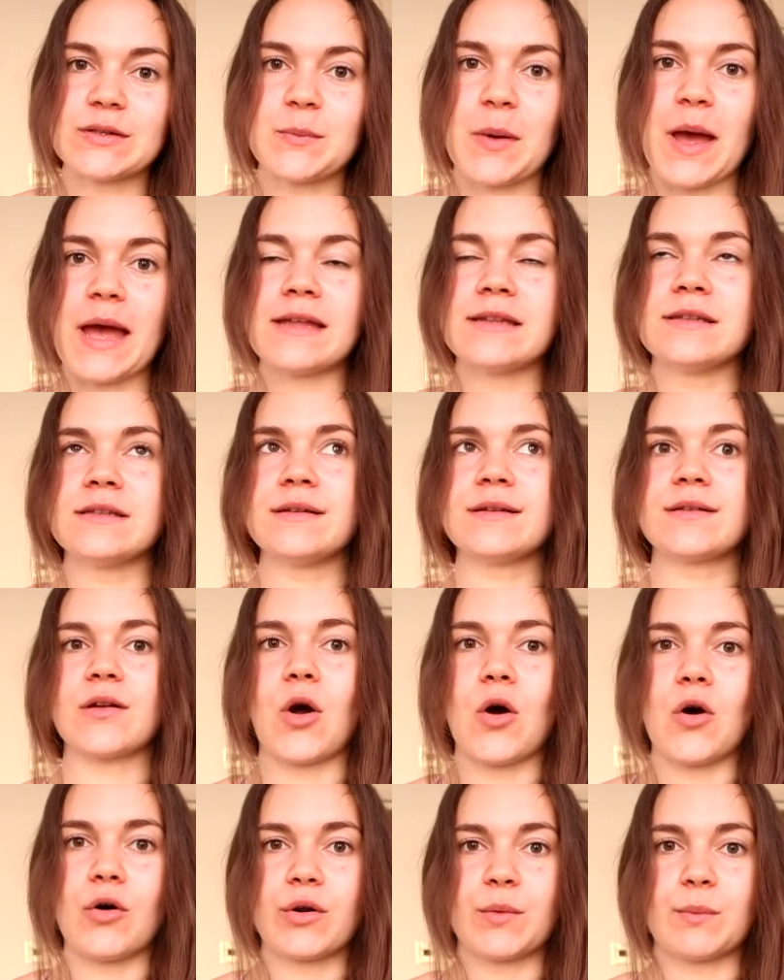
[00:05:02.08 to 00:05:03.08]
depends
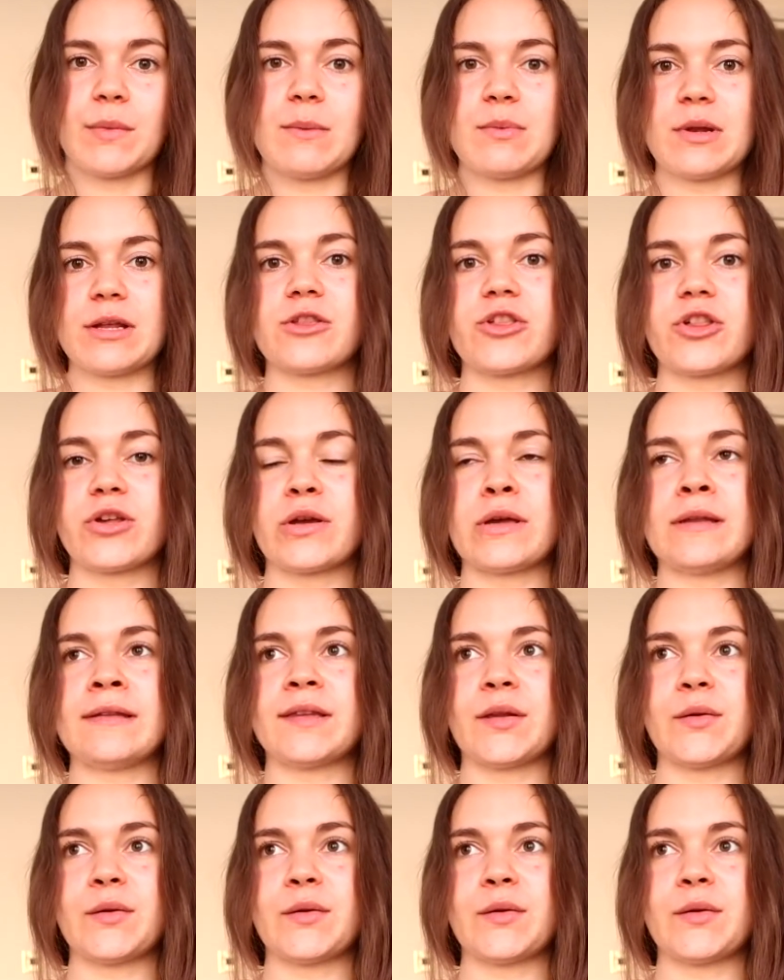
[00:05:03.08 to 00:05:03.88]
on my blood sugars.